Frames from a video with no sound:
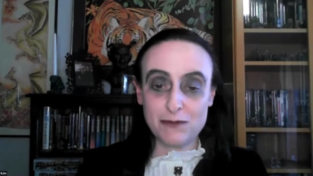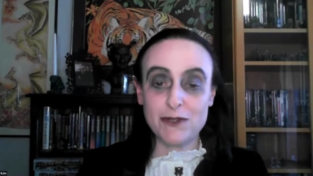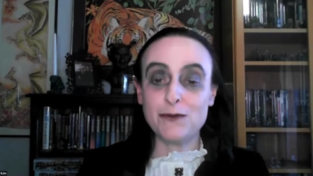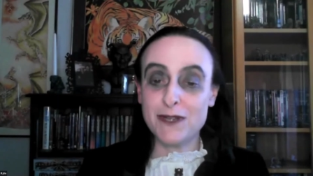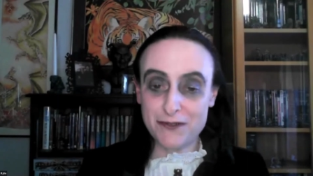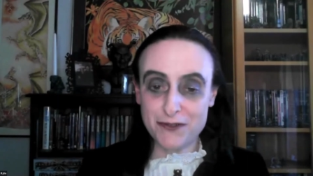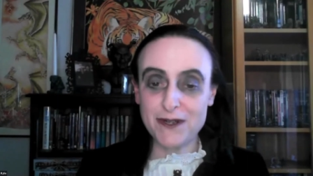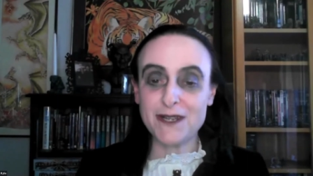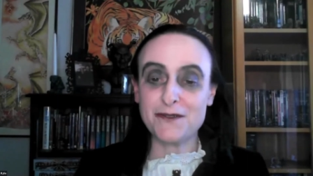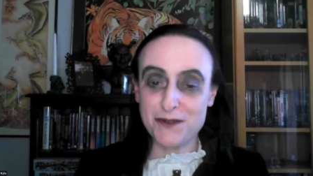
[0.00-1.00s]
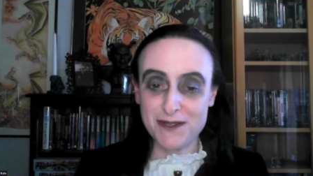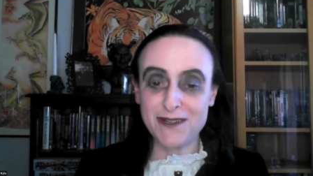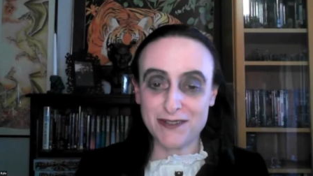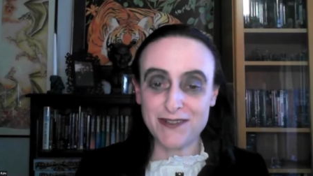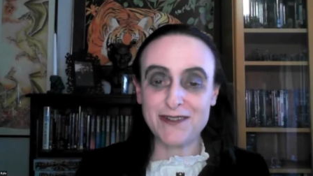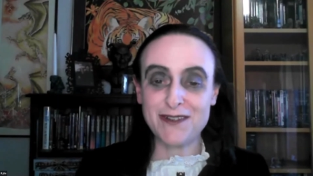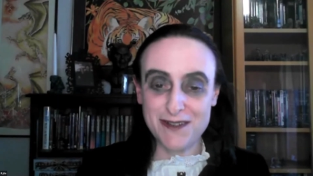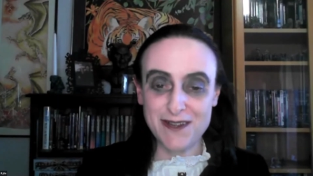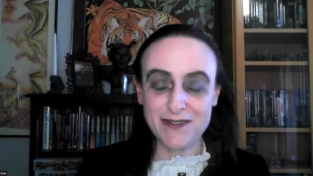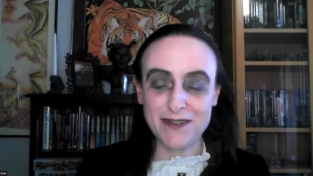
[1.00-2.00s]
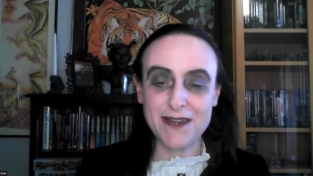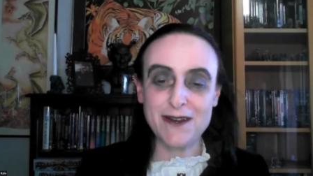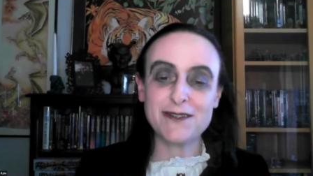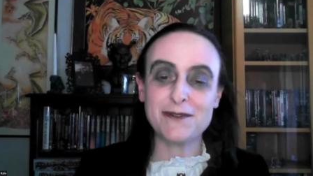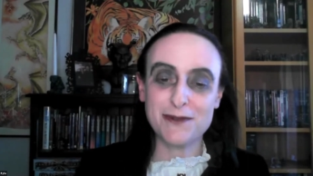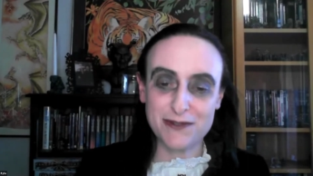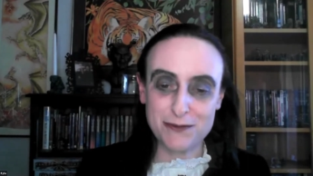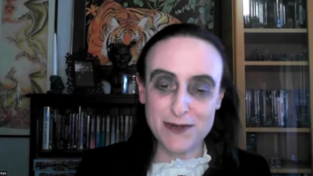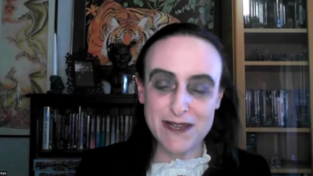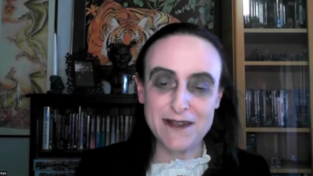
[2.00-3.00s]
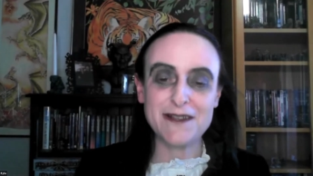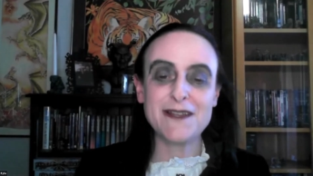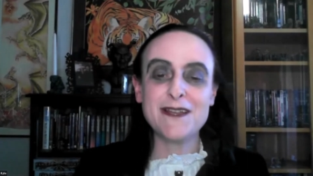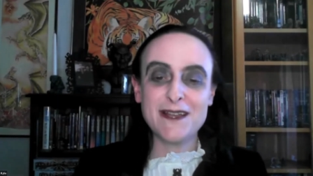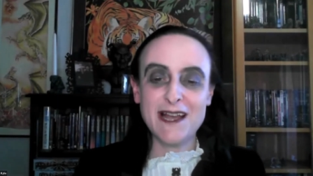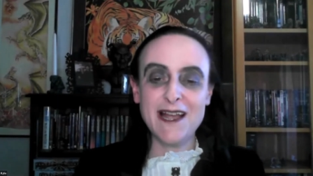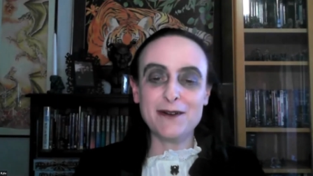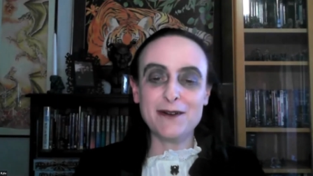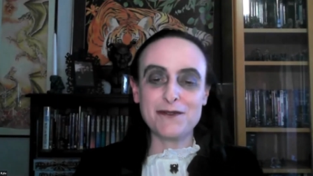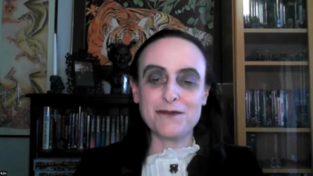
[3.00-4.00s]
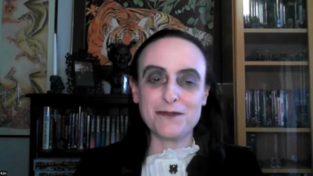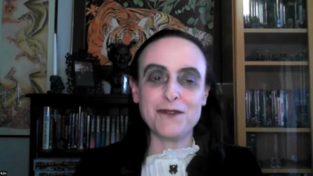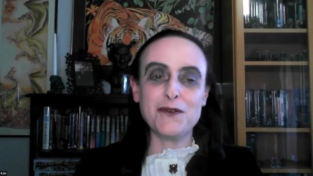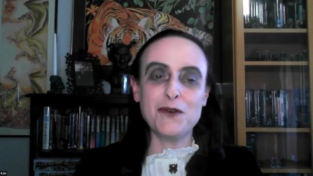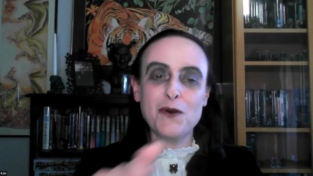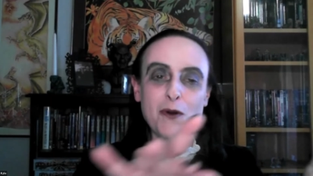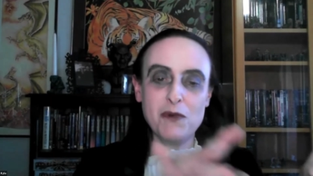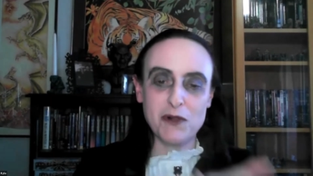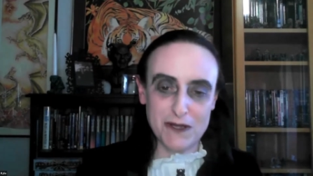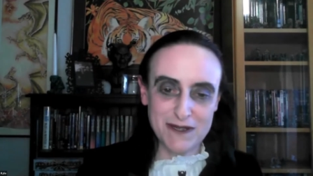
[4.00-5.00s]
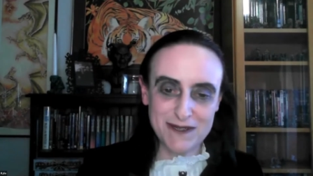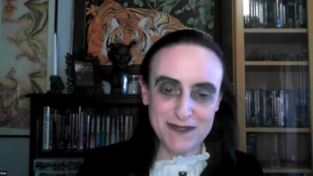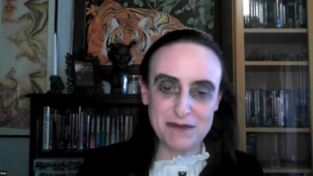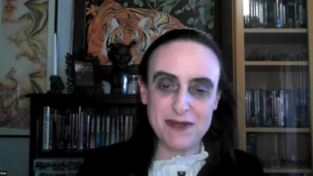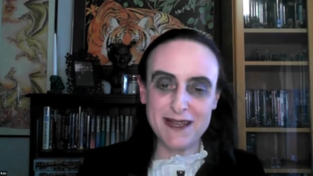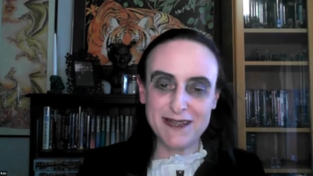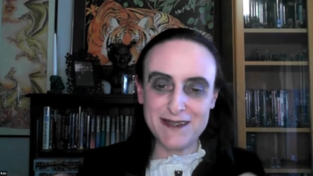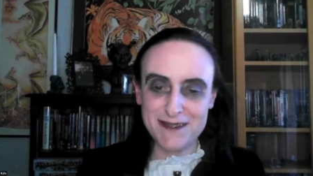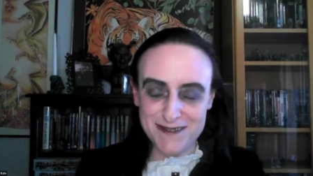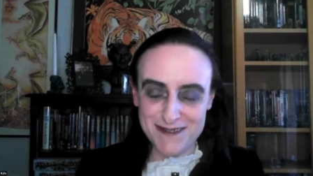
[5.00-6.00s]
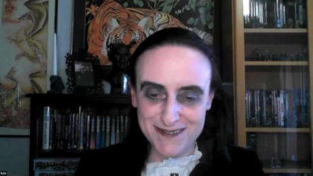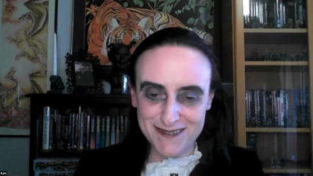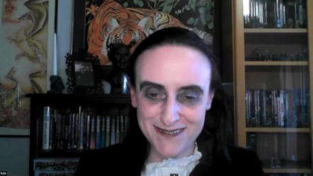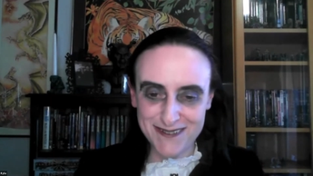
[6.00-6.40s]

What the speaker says: You literally took us, as the character was aware, out of the normal and back in,